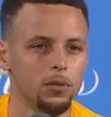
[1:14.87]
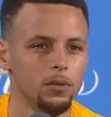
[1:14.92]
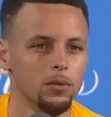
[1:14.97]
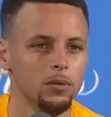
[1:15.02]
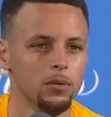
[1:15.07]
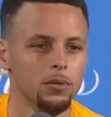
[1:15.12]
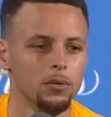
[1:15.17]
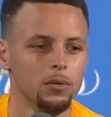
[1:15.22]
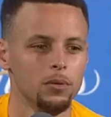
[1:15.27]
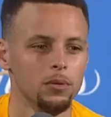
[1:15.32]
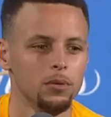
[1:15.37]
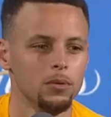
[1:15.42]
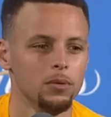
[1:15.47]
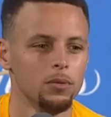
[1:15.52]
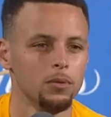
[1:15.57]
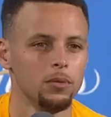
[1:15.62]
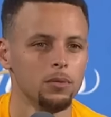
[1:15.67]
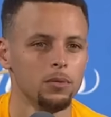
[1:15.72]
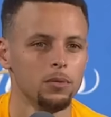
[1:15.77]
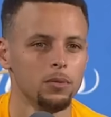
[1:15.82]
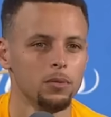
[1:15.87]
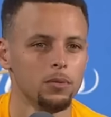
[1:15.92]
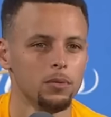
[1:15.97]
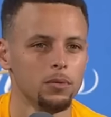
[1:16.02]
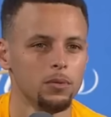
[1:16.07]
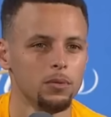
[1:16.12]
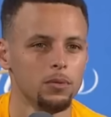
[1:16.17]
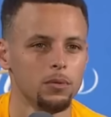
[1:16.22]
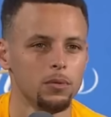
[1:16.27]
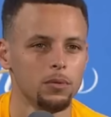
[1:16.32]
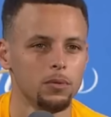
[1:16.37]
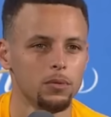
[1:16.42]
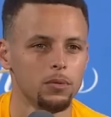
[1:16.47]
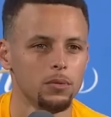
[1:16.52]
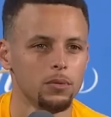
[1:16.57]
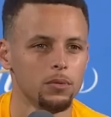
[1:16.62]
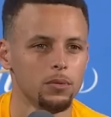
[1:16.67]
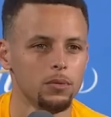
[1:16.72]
(silence)